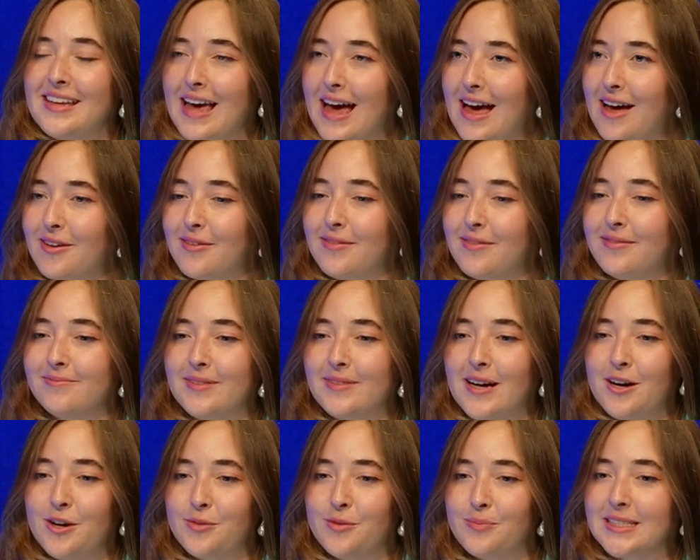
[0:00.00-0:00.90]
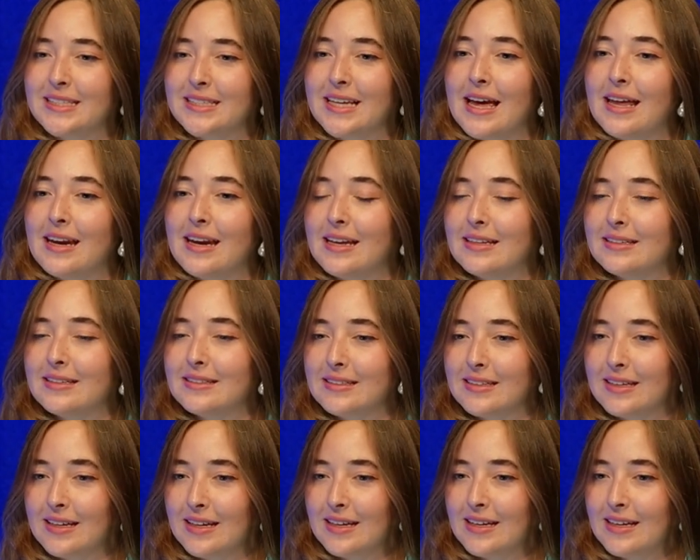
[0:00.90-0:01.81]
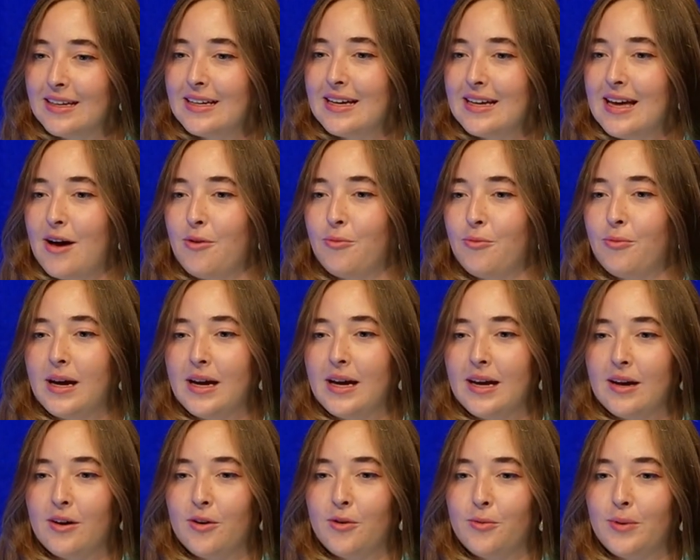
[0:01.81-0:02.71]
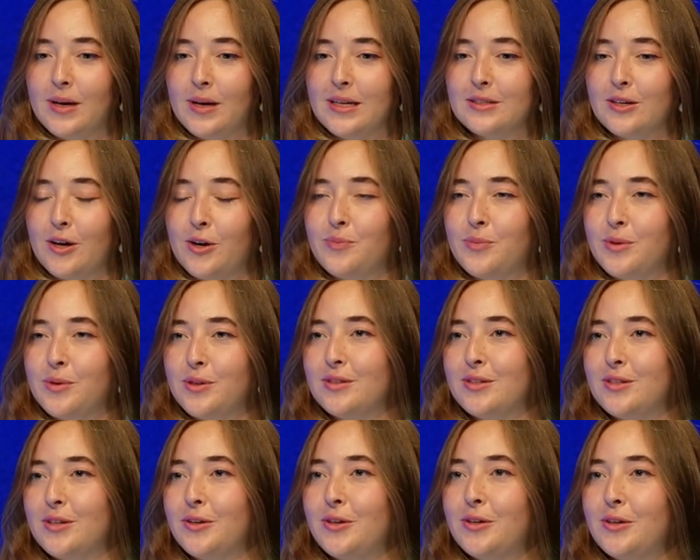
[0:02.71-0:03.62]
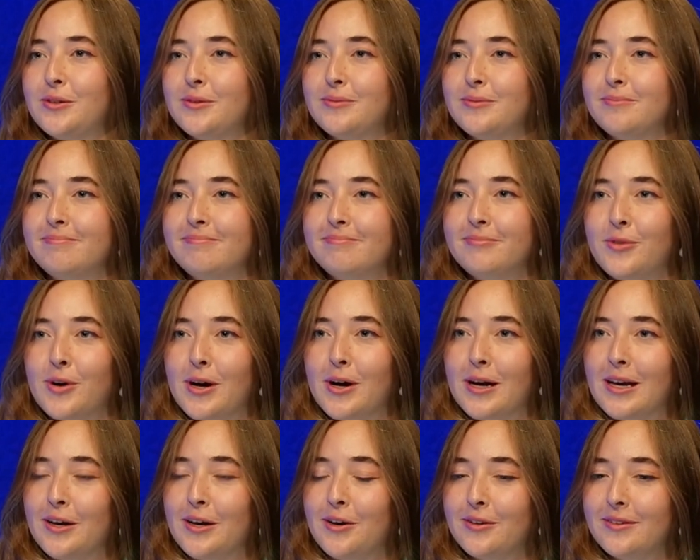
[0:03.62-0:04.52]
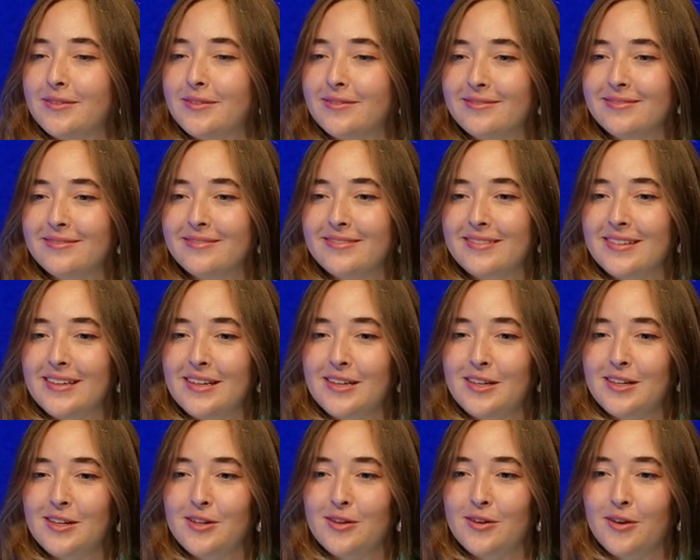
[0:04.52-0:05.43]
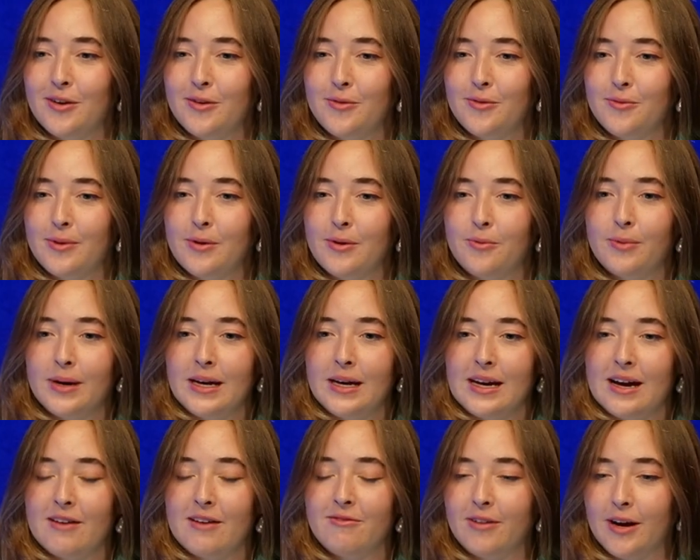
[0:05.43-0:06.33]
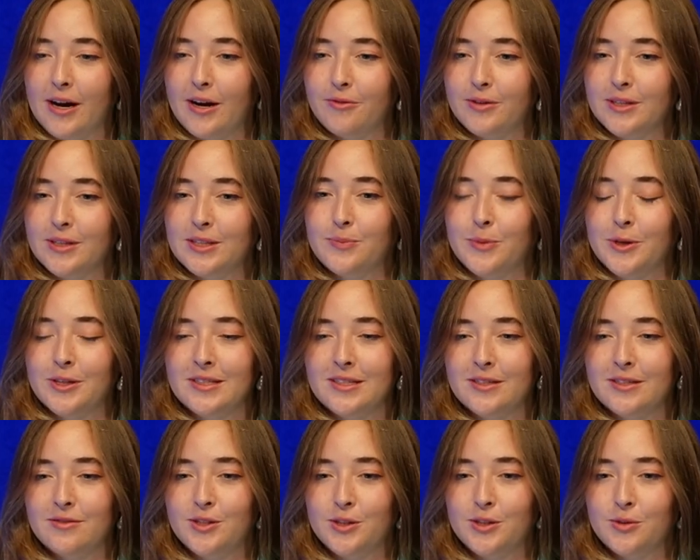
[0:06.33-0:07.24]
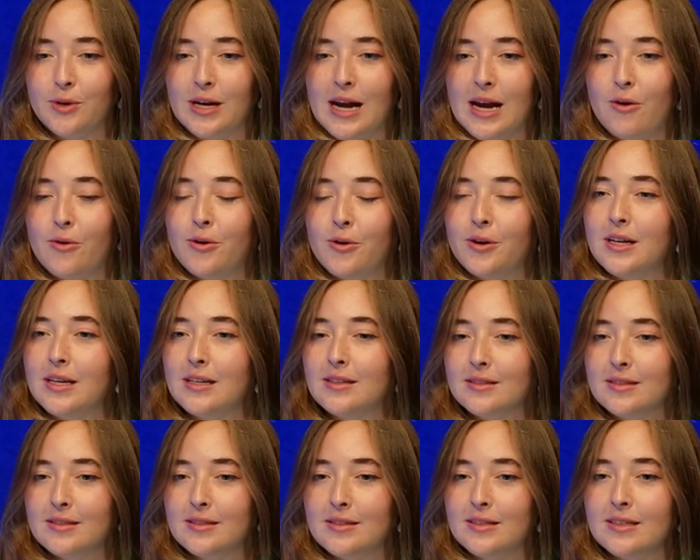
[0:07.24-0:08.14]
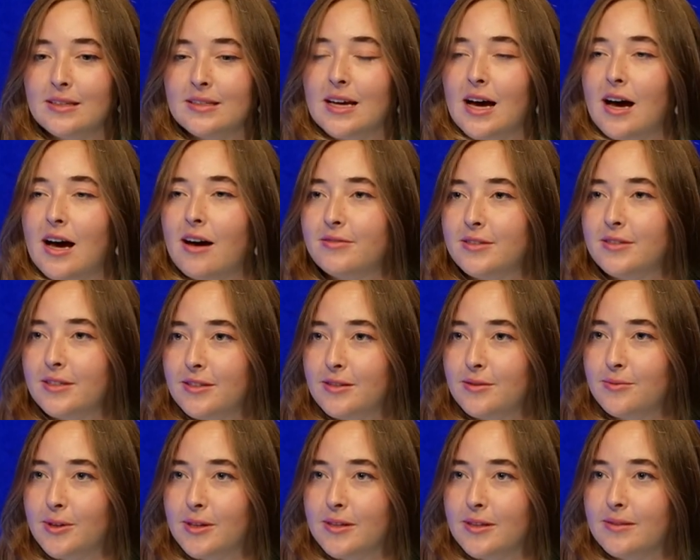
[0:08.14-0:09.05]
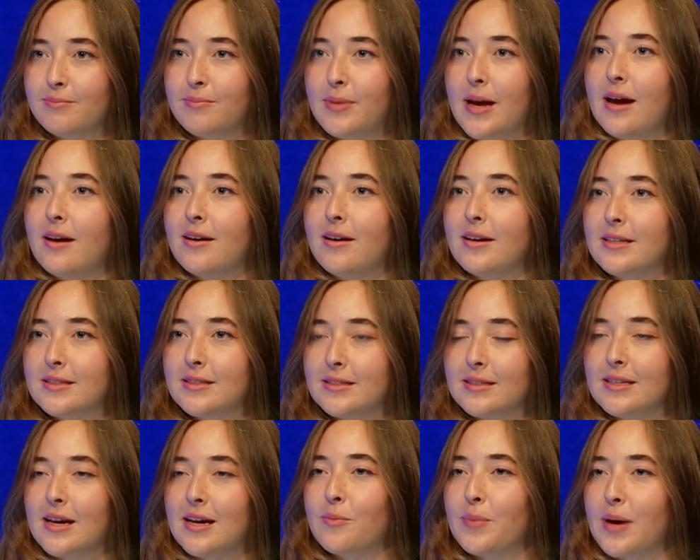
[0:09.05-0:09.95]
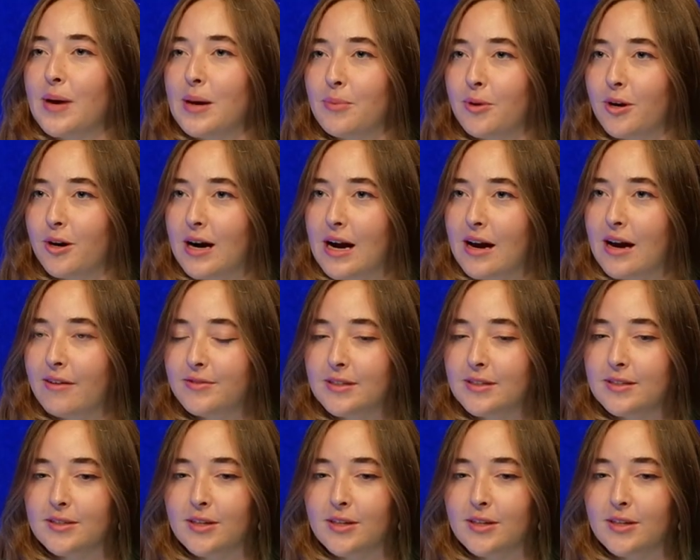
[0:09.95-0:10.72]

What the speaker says: Yeah, 100%. And we're always open to working on, we are very responsive to what our audience is after and what parents and young people are after.